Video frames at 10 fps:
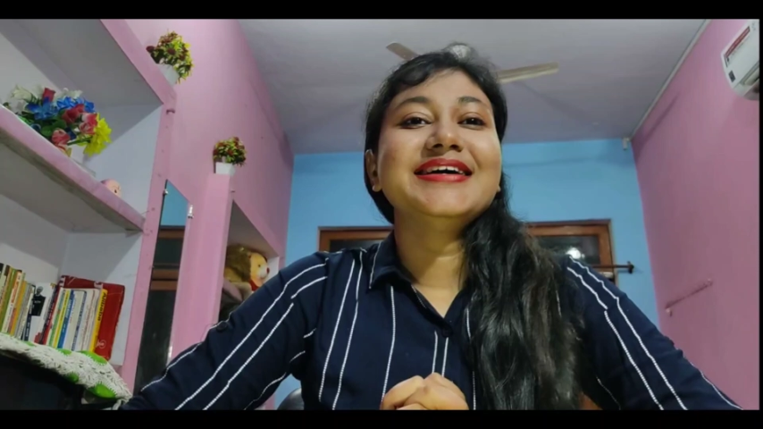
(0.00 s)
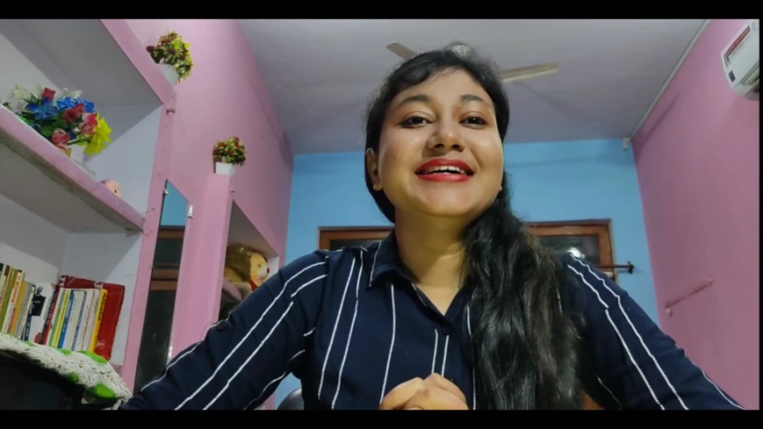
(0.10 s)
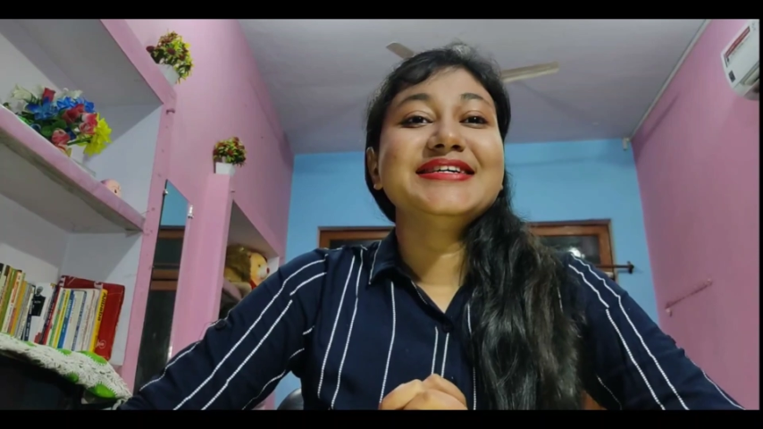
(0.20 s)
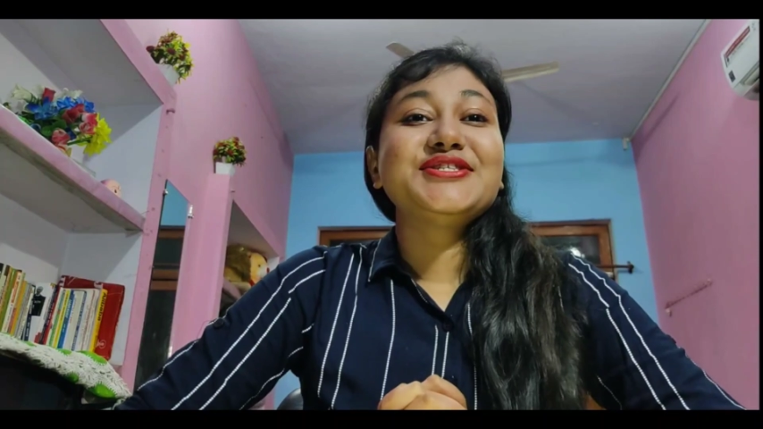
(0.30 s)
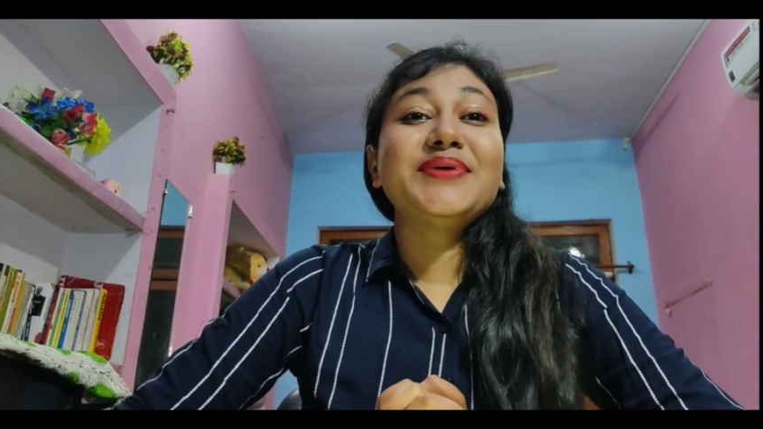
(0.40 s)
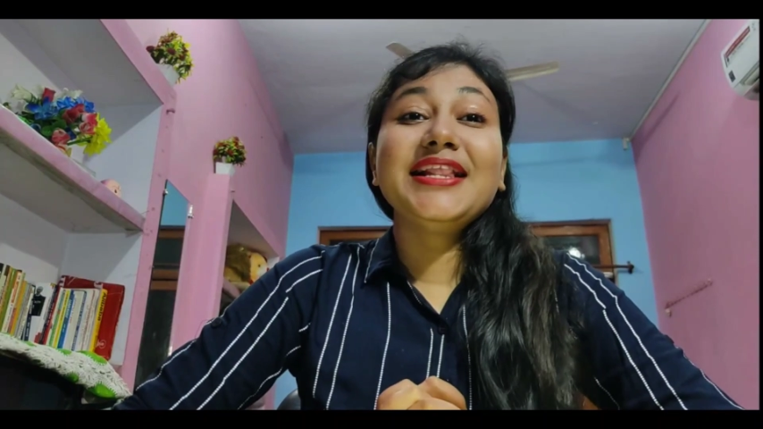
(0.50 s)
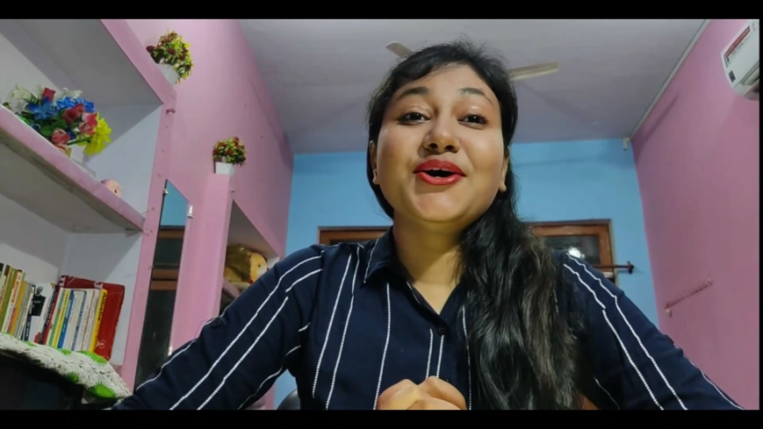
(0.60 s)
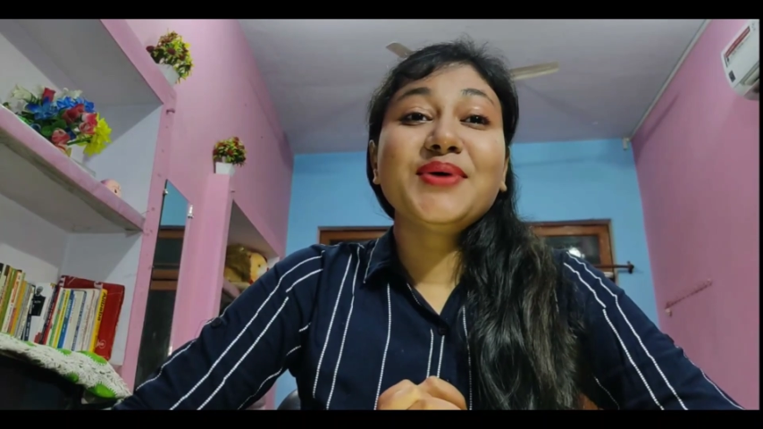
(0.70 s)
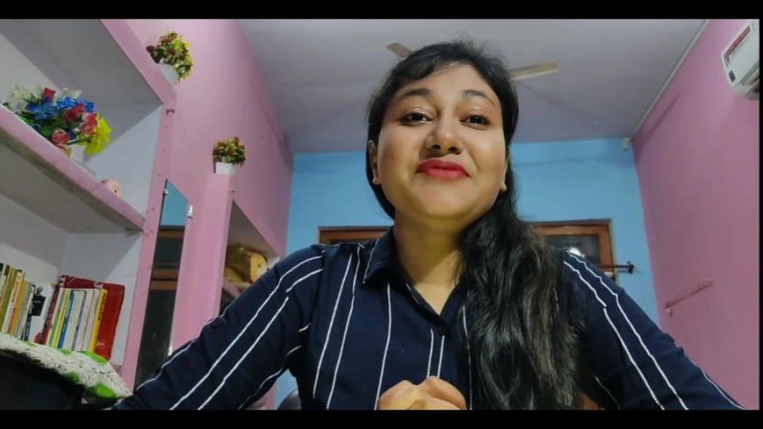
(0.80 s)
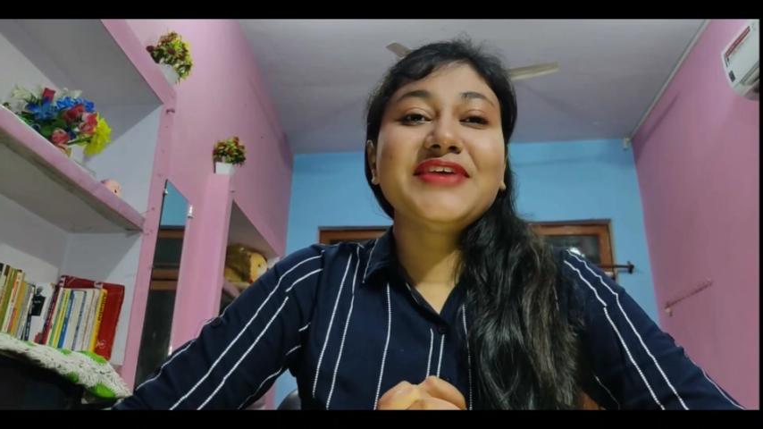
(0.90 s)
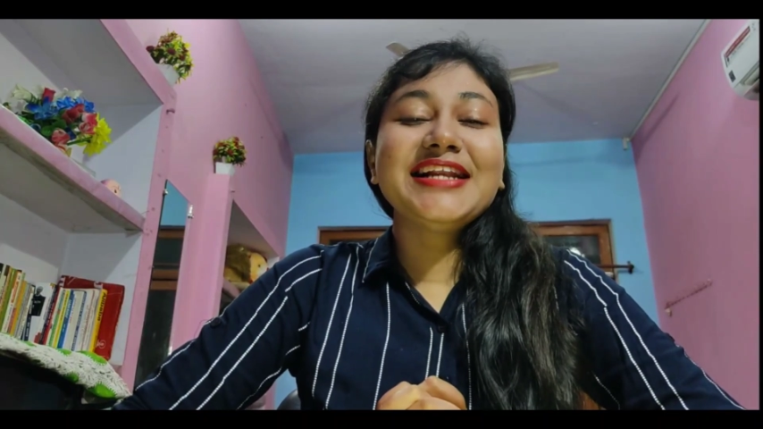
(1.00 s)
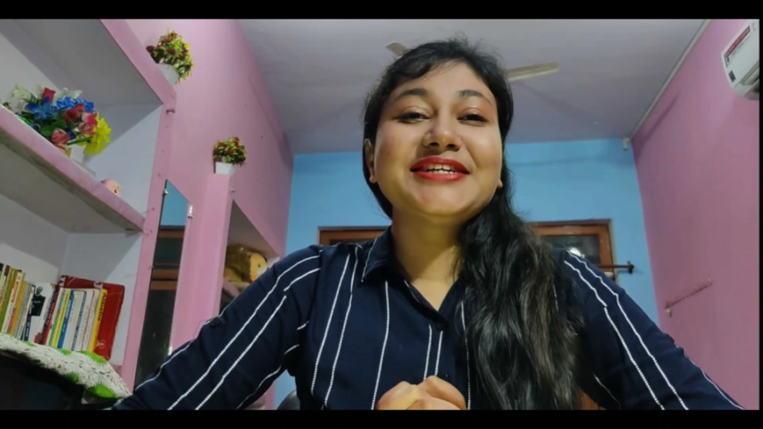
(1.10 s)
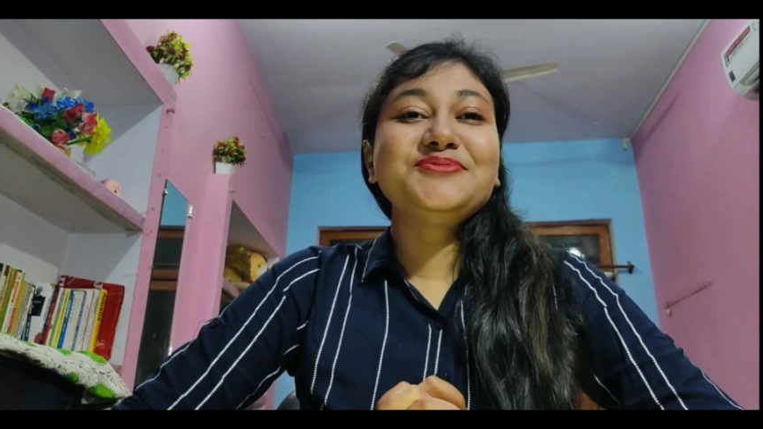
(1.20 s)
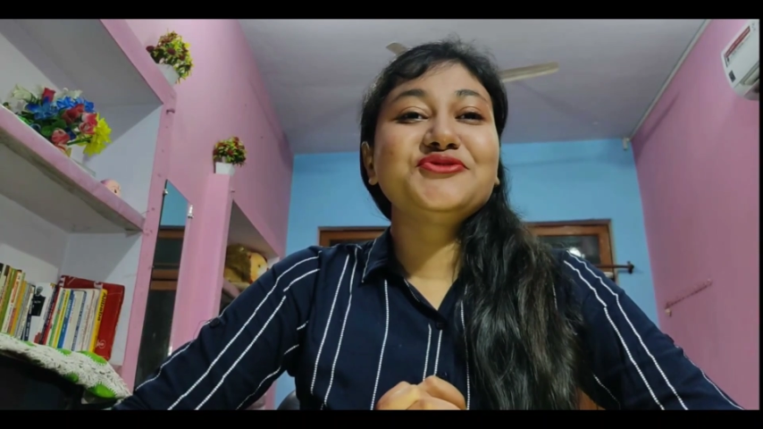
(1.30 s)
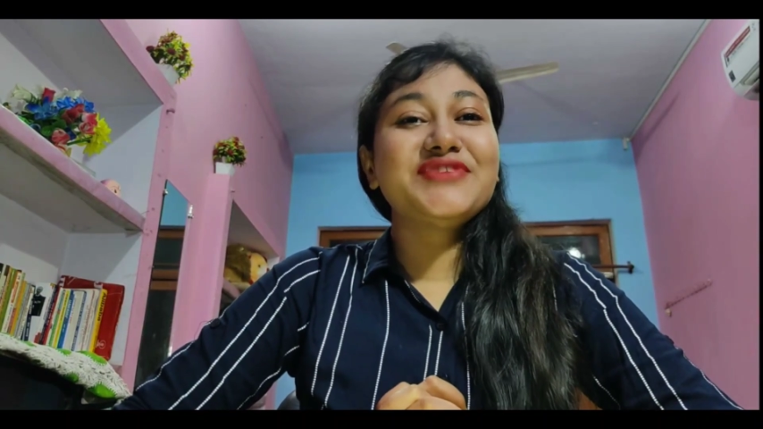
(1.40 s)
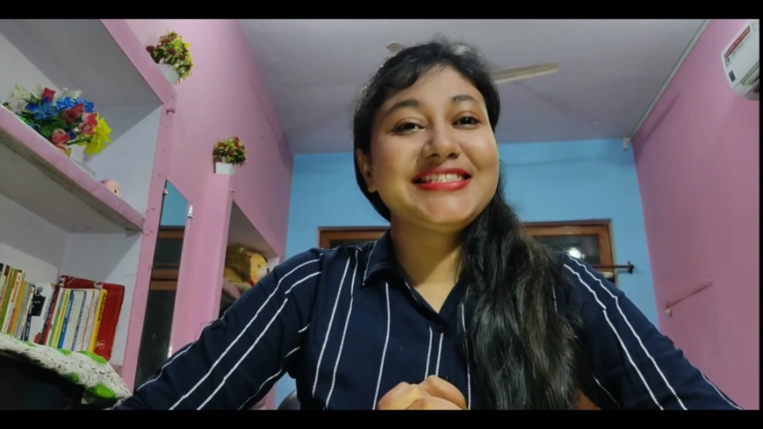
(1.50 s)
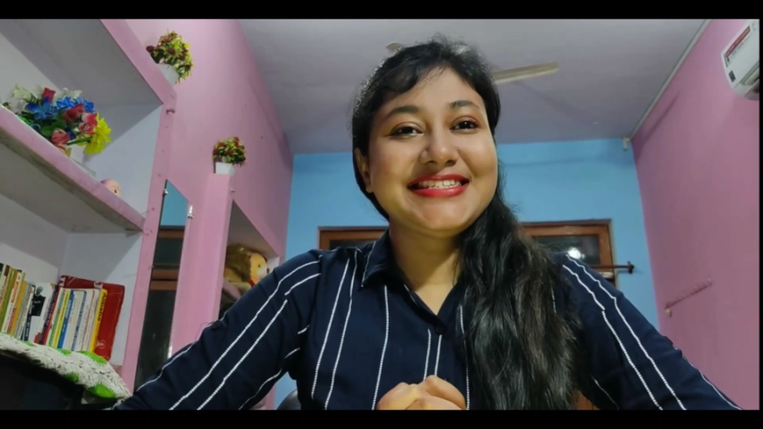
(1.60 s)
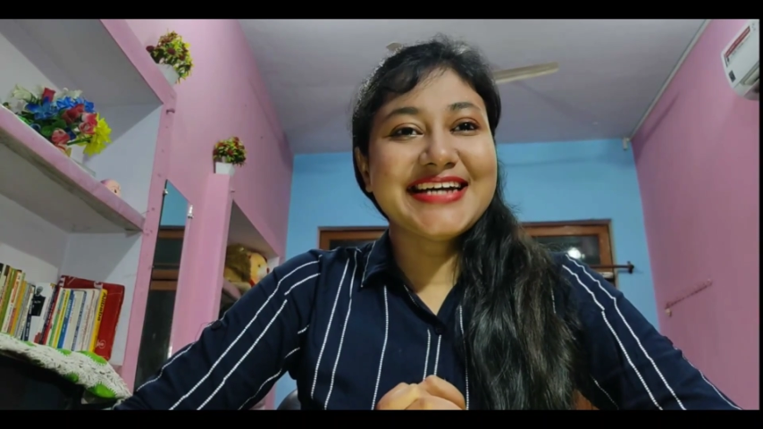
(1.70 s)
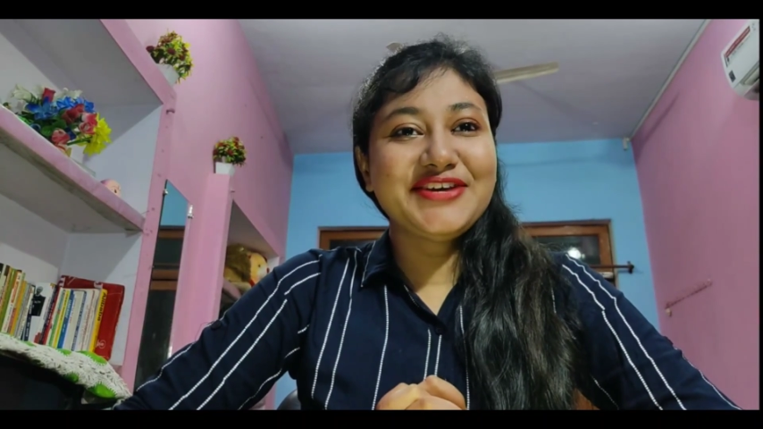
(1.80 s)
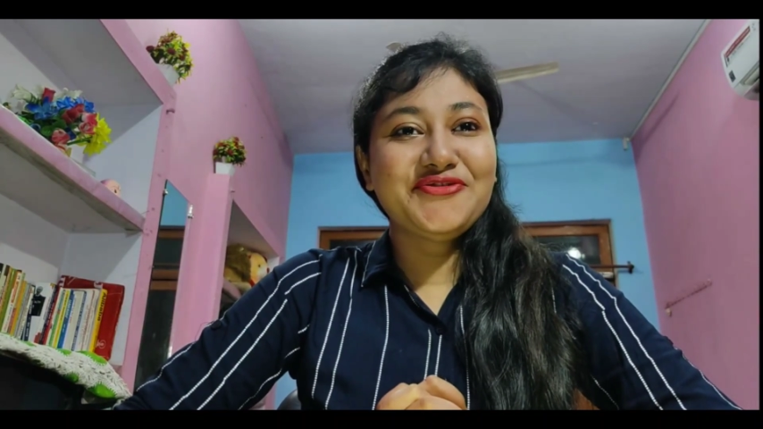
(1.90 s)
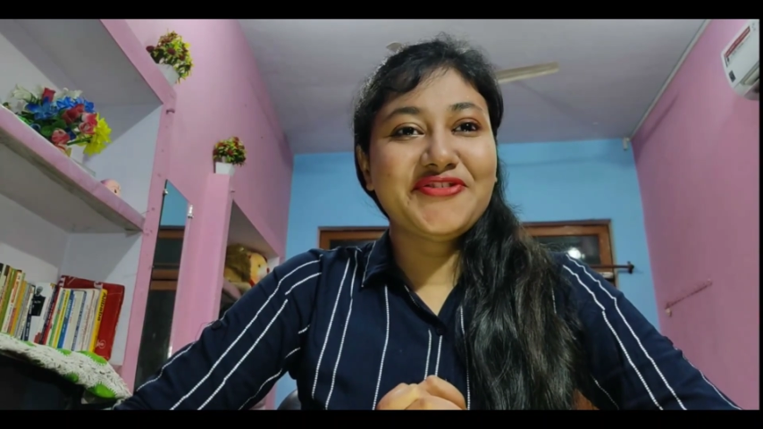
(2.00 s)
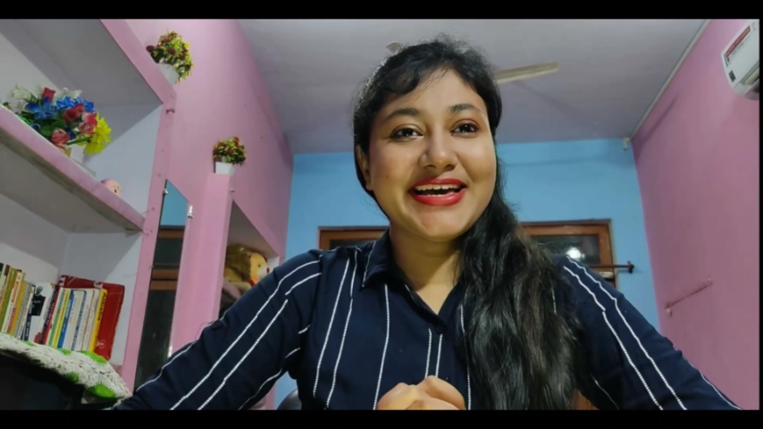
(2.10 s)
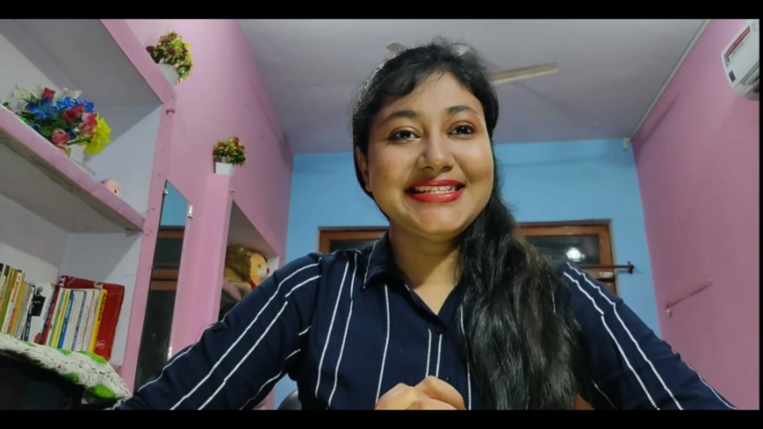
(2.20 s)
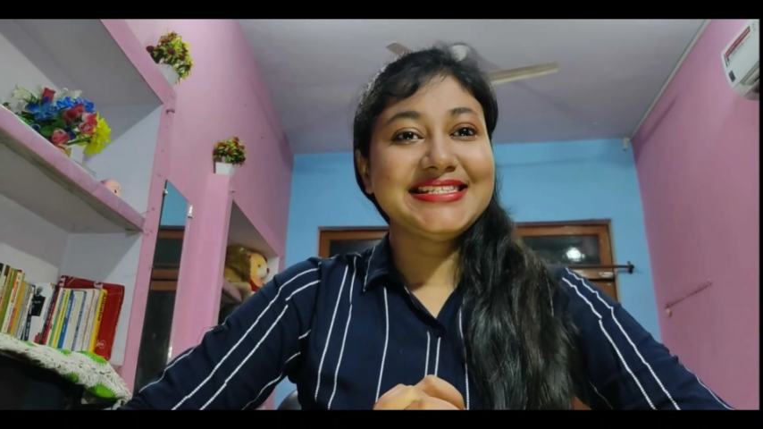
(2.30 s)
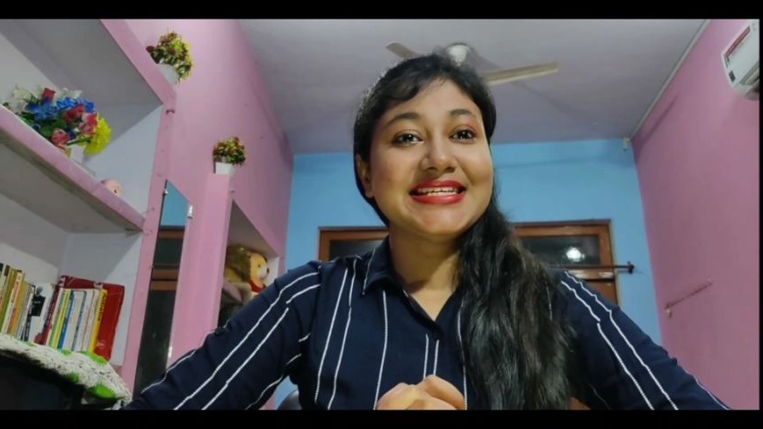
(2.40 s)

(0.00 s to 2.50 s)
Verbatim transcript: So hello and welcome to Vet's Diary friends.